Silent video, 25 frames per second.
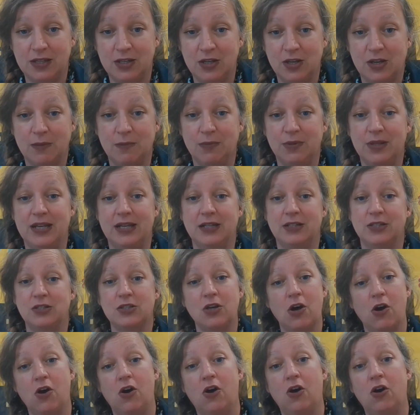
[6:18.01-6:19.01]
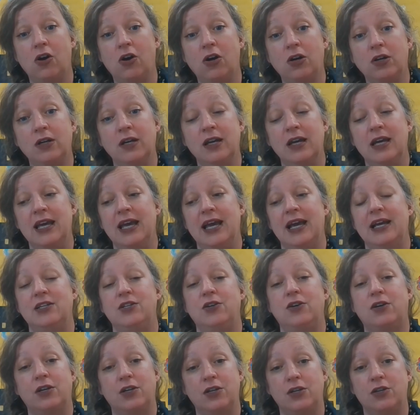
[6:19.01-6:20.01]
You can play a song, and
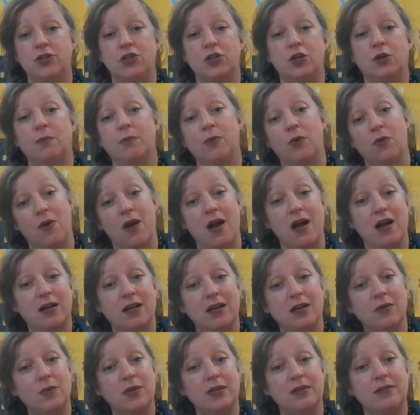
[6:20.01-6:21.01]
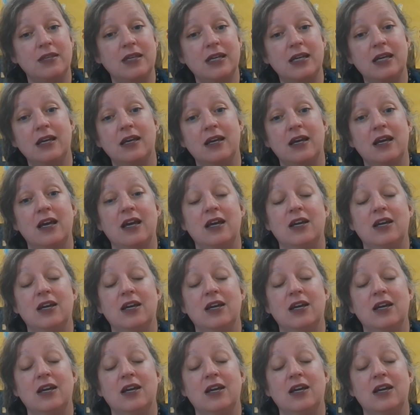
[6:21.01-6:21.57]
you can use your maraca with it.